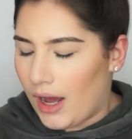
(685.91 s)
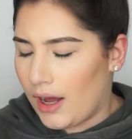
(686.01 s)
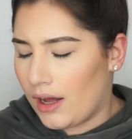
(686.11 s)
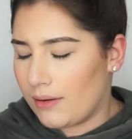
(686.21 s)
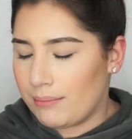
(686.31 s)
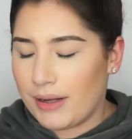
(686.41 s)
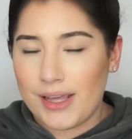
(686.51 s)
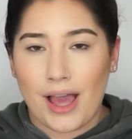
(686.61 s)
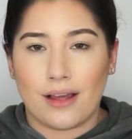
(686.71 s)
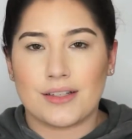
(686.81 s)

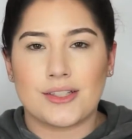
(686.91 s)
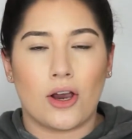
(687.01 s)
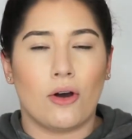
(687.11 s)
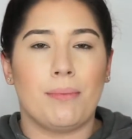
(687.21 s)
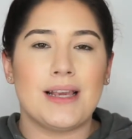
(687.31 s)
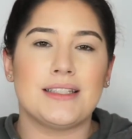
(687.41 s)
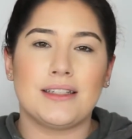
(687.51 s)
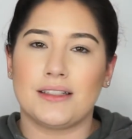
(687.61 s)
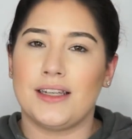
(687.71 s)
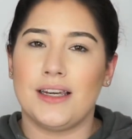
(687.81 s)
But yeah, so
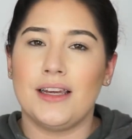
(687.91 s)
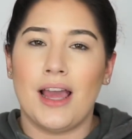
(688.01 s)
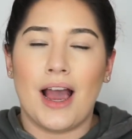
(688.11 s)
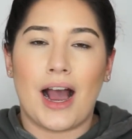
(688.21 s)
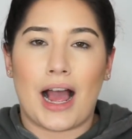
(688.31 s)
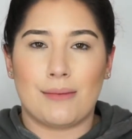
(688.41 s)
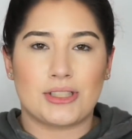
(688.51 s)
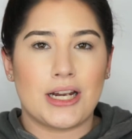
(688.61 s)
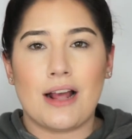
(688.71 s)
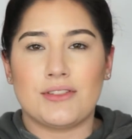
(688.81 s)
basically I'm
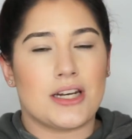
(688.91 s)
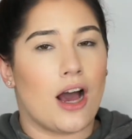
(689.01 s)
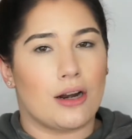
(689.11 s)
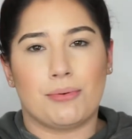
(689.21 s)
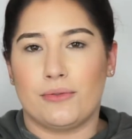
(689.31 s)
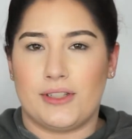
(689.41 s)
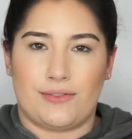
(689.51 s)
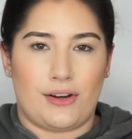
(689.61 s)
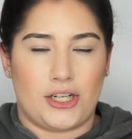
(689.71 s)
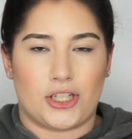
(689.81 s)
just gonna have to not approve this
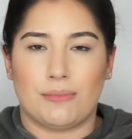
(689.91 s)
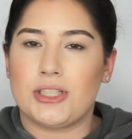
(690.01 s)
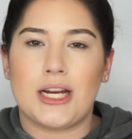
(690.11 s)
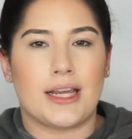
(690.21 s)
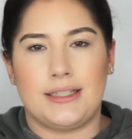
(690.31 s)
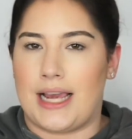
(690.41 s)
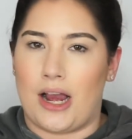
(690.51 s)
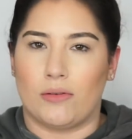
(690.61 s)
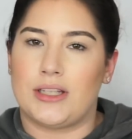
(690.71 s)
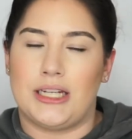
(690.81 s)
foundation. I'm just gonna get
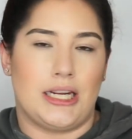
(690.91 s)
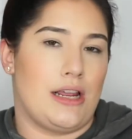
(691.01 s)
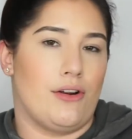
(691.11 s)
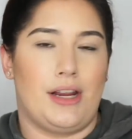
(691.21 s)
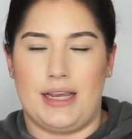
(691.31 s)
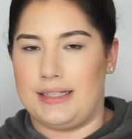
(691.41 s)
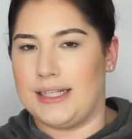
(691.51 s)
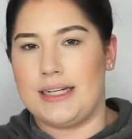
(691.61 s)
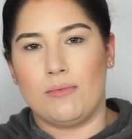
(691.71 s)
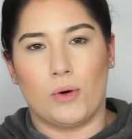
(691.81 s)
down to the nitty gritty. It
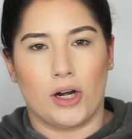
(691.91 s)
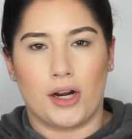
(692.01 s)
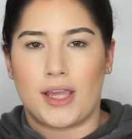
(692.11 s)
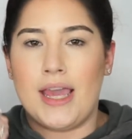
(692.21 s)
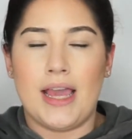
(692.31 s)
didn't work.